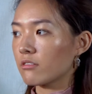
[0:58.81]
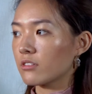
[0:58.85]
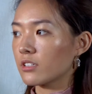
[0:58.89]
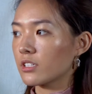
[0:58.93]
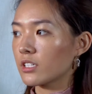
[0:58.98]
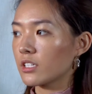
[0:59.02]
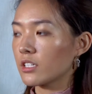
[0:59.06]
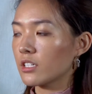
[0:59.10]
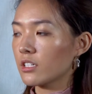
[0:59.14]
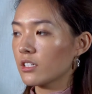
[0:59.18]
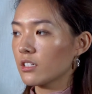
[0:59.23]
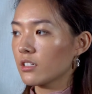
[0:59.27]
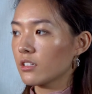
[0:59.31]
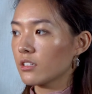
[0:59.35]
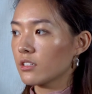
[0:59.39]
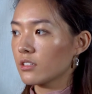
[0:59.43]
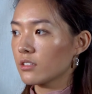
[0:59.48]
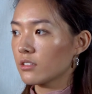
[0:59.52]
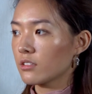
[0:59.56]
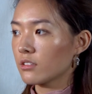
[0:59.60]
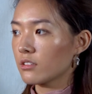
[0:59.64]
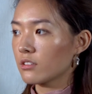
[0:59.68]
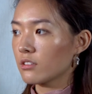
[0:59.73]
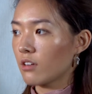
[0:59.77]
would
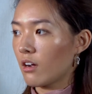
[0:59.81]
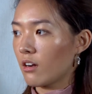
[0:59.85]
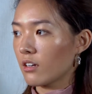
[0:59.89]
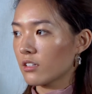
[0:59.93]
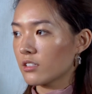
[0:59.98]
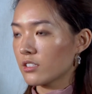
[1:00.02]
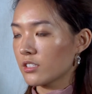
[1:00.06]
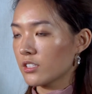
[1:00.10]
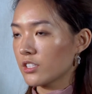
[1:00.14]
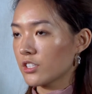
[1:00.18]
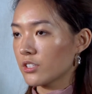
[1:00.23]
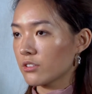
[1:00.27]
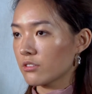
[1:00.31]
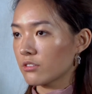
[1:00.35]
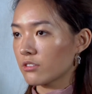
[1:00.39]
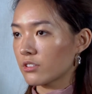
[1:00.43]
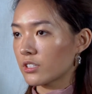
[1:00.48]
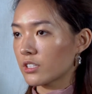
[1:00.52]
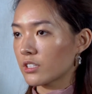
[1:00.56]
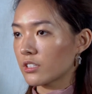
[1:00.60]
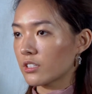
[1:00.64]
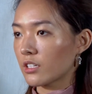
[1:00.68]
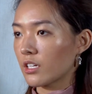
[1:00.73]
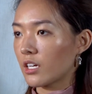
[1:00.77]
talk to
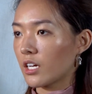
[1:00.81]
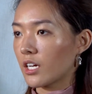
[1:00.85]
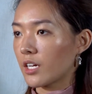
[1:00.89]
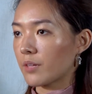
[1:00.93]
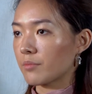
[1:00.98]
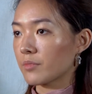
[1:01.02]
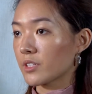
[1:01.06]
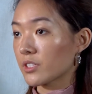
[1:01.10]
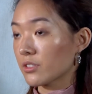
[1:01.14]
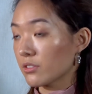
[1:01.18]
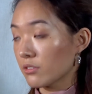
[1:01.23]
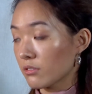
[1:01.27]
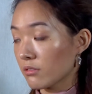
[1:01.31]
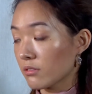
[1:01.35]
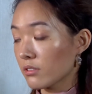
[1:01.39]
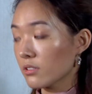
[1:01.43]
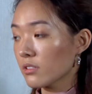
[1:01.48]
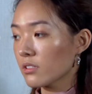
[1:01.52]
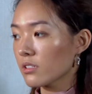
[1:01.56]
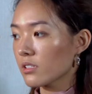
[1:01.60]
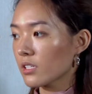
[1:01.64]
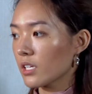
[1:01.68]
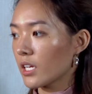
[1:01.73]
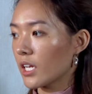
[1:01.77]
children, the
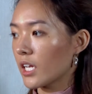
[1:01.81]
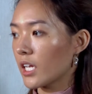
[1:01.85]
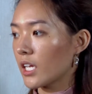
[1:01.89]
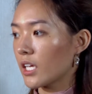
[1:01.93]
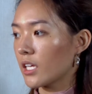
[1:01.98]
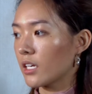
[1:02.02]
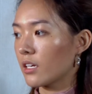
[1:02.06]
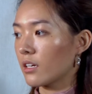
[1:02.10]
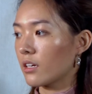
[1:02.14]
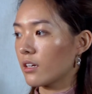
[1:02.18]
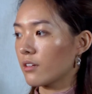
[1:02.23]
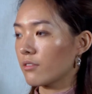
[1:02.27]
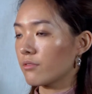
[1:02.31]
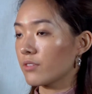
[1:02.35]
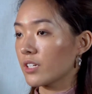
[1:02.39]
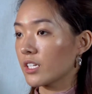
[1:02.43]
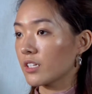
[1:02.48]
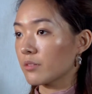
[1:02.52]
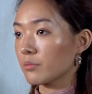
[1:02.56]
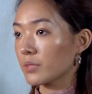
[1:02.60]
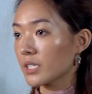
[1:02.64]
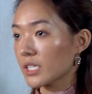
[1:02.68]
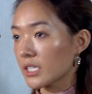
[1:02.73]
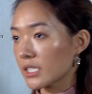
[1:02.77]
students, in
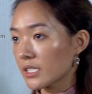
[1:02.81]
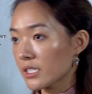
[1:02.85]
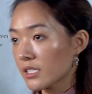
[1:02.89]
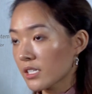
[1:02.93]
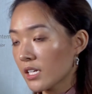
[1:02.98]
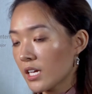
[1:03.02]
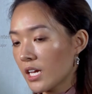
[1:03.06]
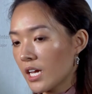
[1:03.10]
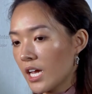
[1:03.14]
Vietnamese.